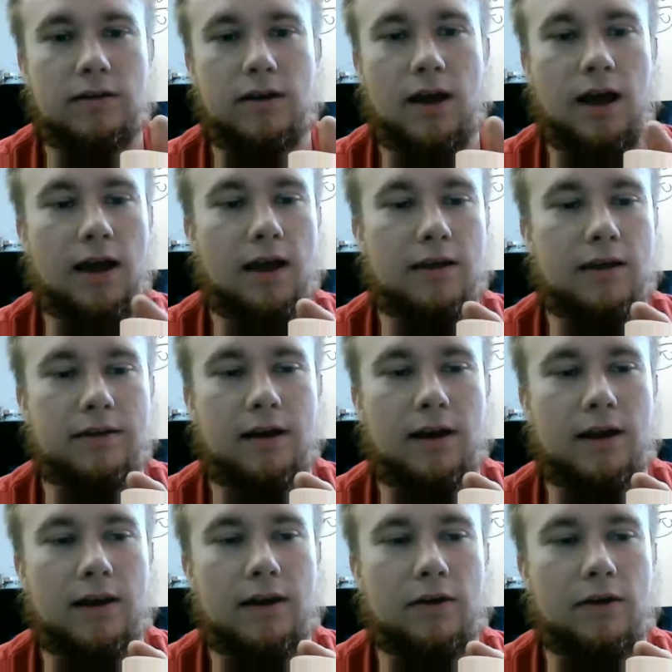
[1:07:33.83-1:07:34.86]
I
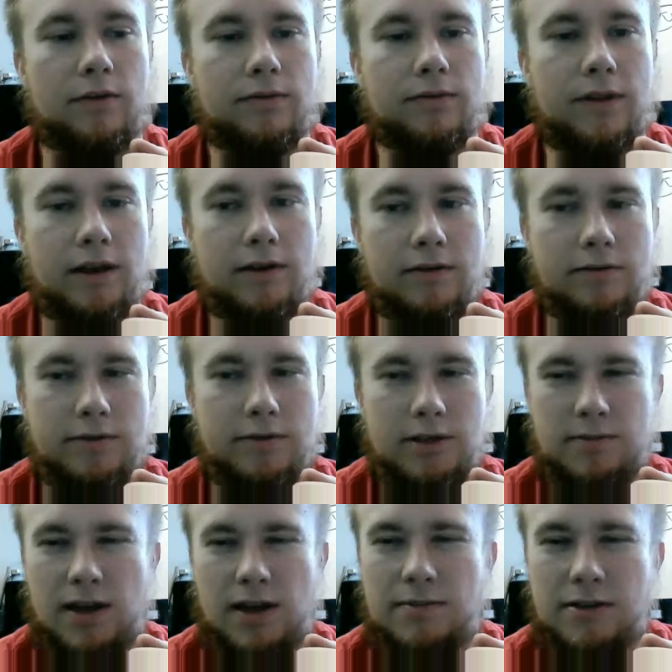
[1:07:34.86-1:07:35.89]
know that
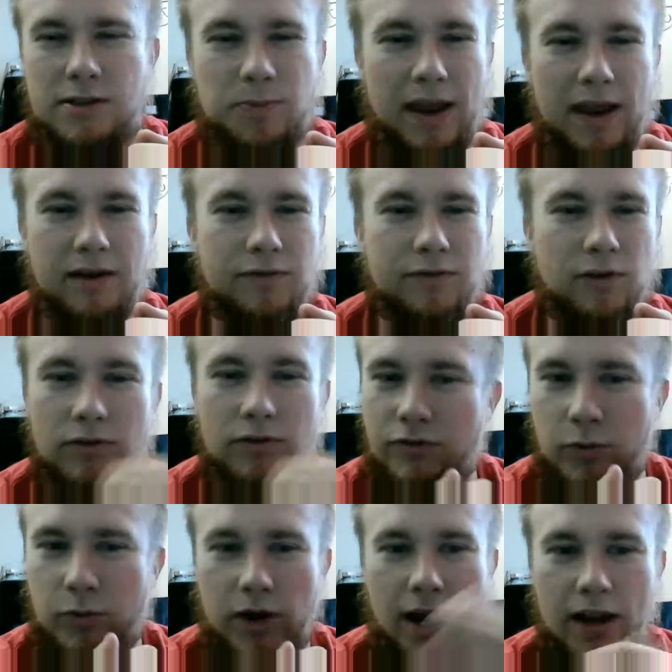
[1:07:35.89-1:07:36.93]
sometimes it's painful
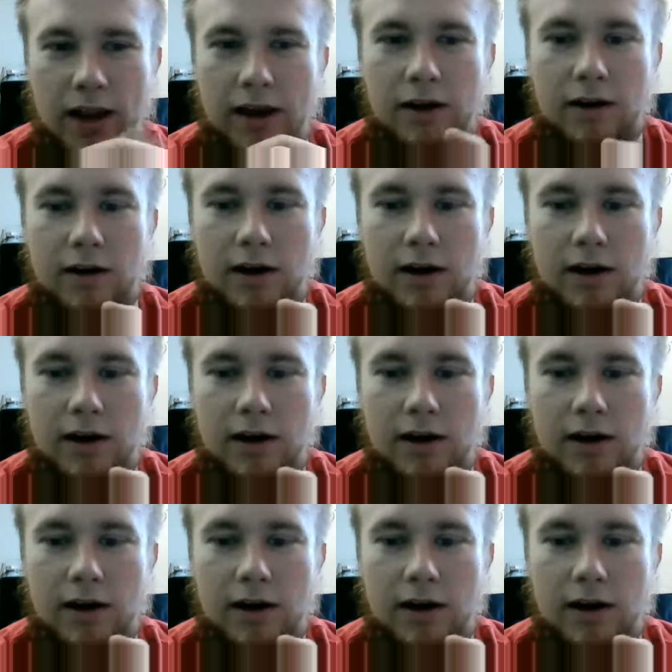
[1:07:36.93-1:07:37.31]
from what I hear,